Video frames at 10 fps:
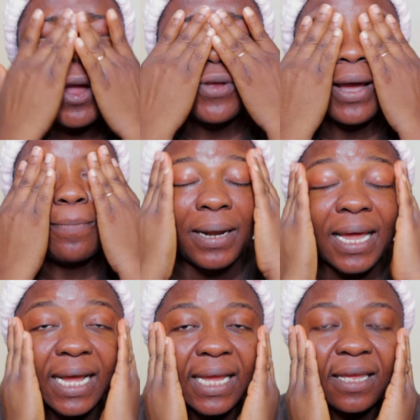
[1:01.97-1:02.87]
When you
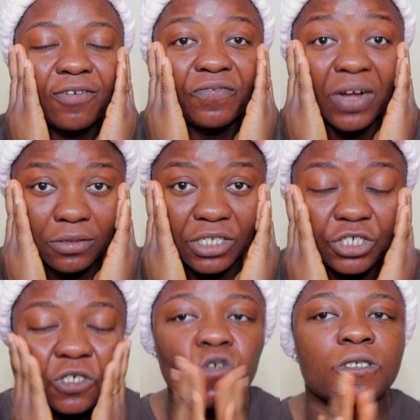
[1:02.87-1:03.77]
apply
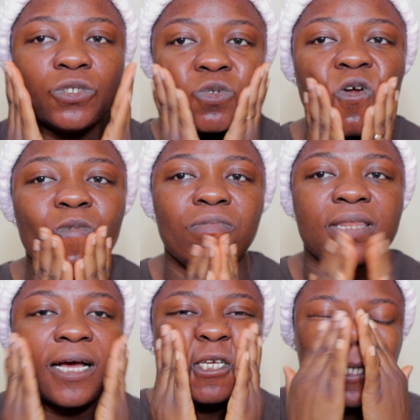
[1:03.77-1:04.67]
foundation, it will not be
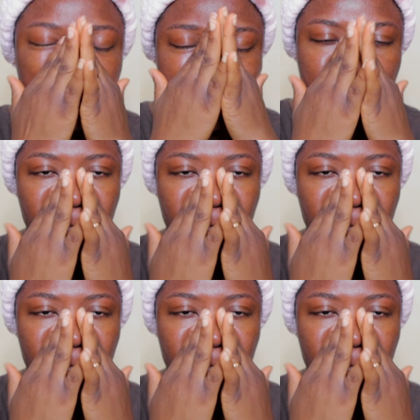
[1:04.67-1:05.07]
that sticky.